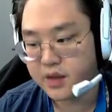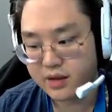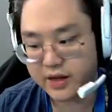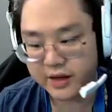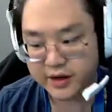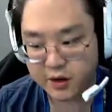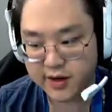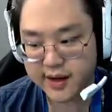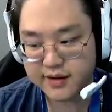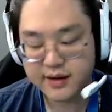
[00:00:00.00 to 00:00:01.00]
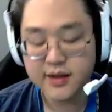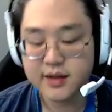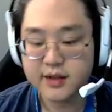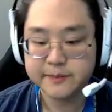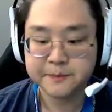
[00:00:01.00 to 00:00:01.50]
Like, I know that.
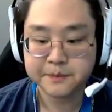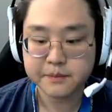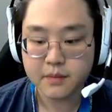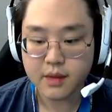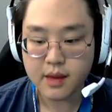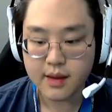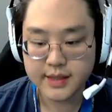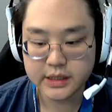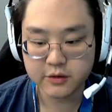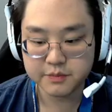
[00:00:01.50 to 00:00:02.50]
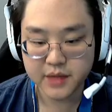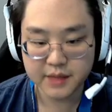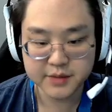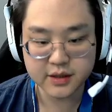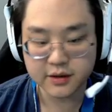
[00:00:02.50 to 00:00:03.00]
So,
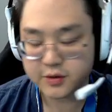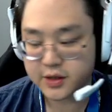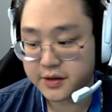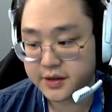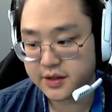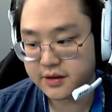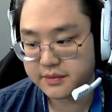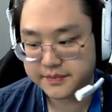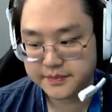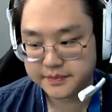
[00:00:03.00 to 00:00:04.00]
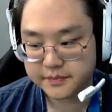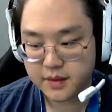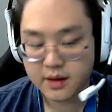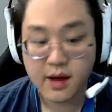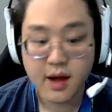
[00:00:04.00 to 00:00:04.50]
I'm just going to go Zhonya's here.
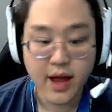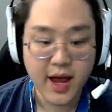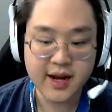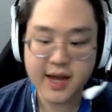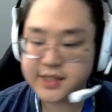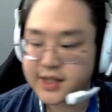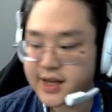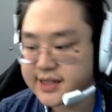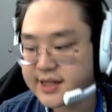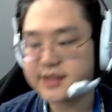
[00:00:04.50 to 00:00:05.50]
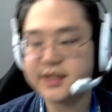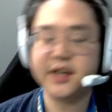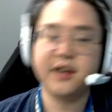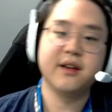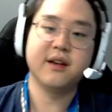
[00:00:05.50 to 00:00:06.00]
And as you guys can
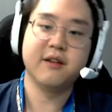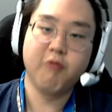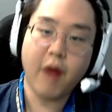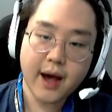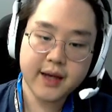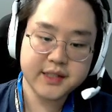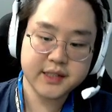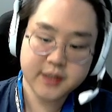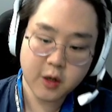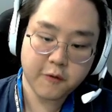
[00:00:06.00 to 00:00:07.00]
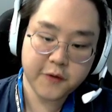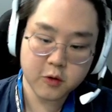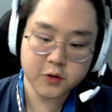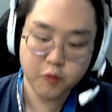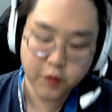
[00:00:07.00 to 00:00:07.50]
see, Ryze still
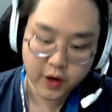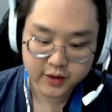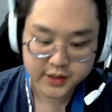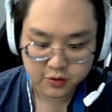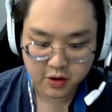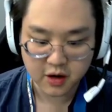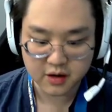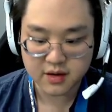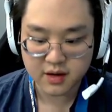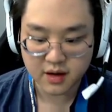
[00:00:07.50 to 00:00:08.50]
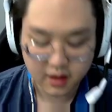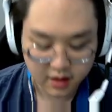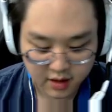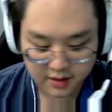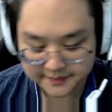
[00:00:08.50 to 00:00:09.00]
feels really strong.
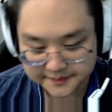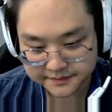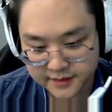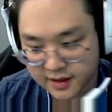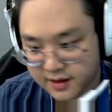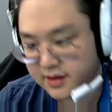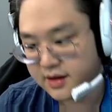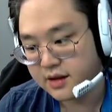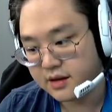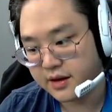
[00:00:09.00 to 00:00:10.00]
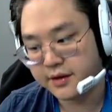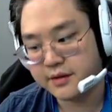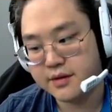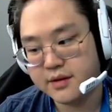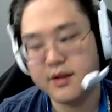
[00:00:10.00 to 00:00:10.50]
Like,
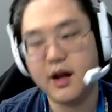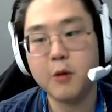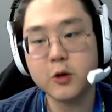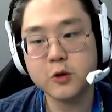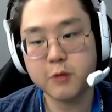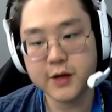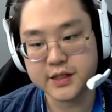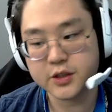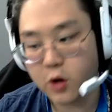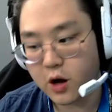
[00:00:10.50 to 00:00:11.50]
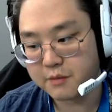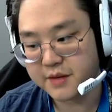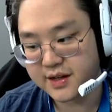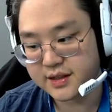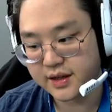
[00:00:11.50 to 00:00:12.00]
I'm also pretty strong
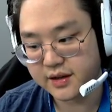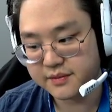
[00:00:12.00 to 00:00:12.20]
because, like,